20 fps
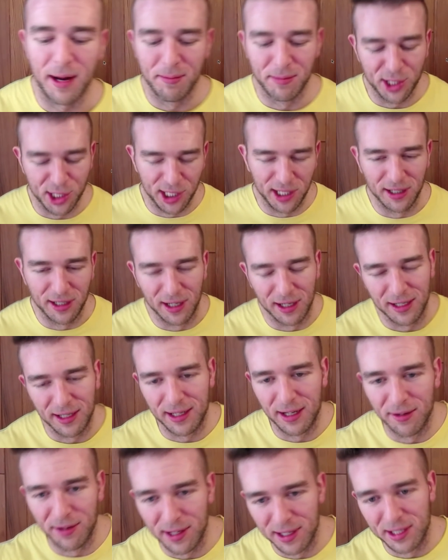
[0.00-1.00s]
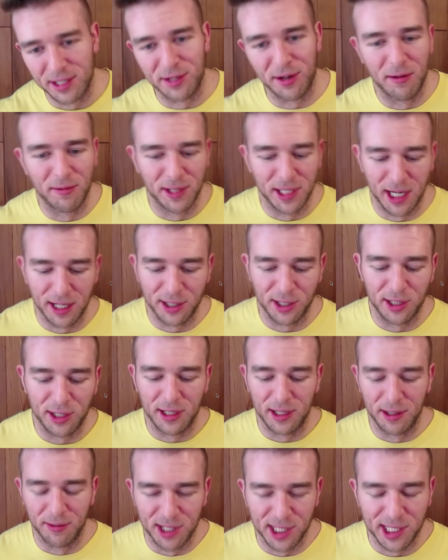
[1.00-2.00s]
Machine Gun Kelly, his song was
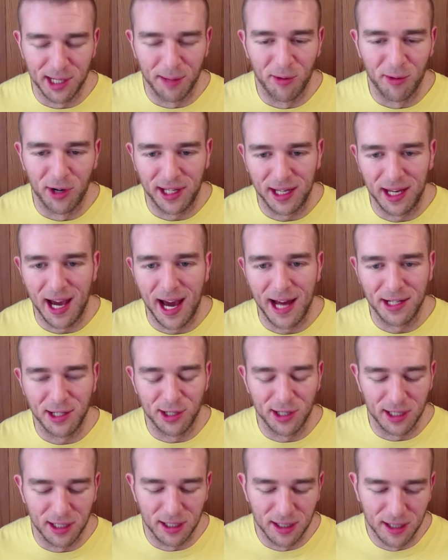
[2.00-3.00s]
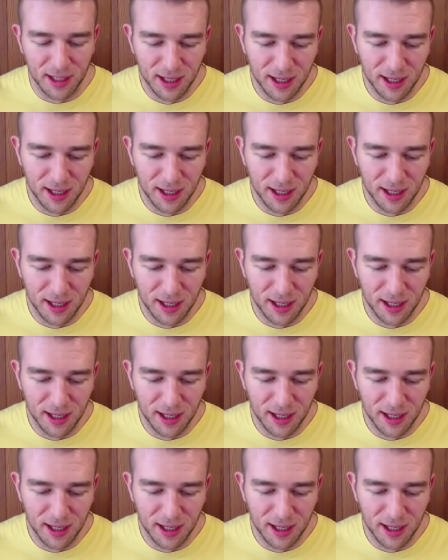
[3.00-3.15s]
actually, it was somewhat catchy.